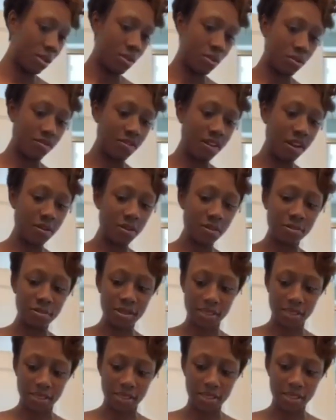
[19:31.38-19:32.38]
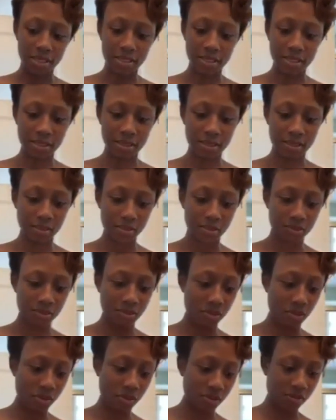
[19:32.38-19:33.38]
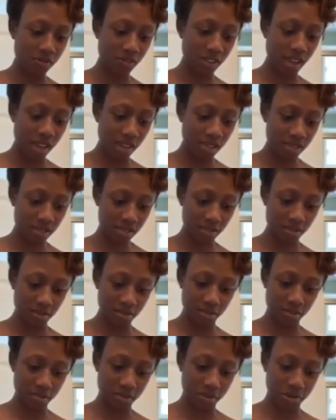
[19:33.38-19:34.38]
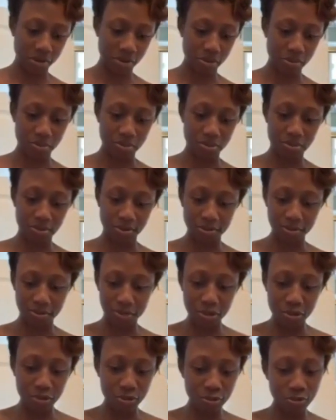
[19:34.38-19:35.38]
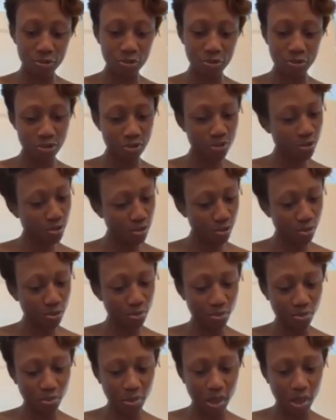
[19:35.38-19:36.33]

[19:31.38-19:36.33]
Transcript: We found a place. It was very fast. It was very impromptu too.